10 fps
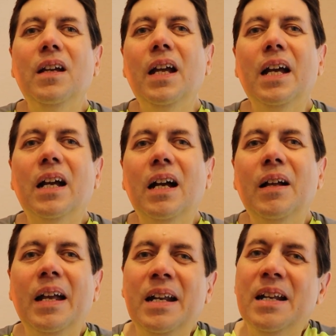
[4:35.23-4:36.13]

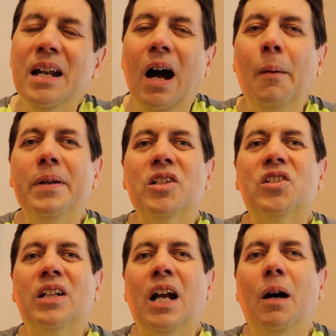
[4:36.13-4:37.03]
And I'm gonna
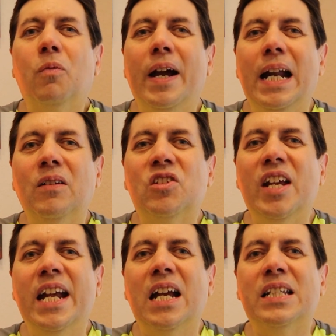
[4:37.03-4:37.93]
come right out and
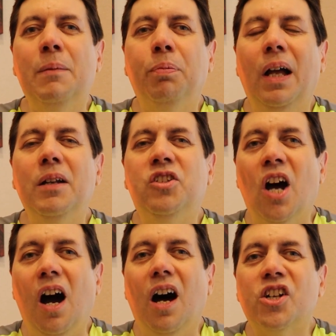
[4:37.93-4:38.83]
say, because I'm blunt,
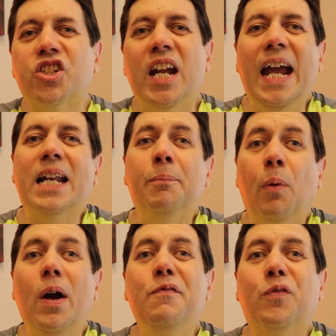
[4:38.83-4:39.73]
duh, she had a
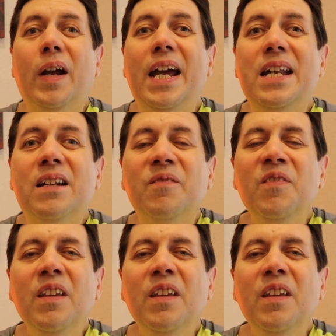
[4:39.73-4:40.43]
boyfriend,